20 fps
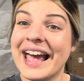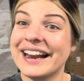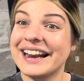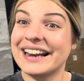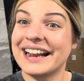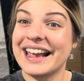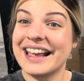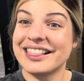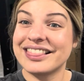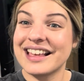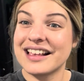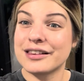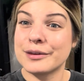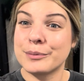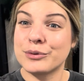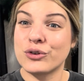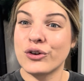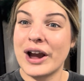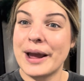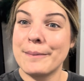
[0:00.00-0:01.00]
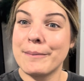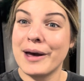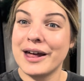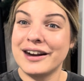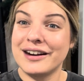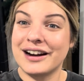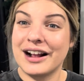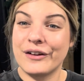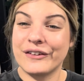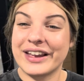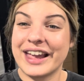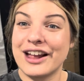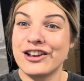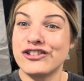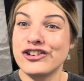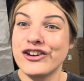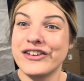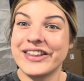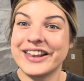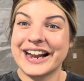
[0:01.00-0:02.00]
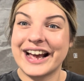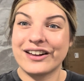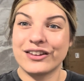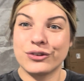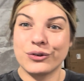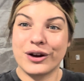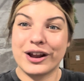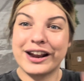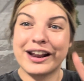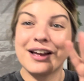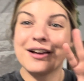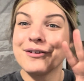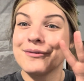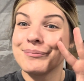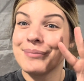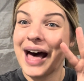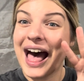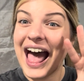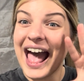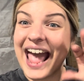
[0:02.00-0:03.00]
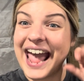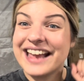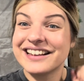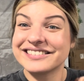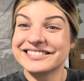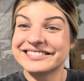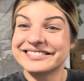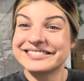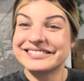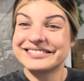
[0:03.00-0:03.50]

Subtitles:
and hit that subscribe button, and I'll catch you in the next one. Bye!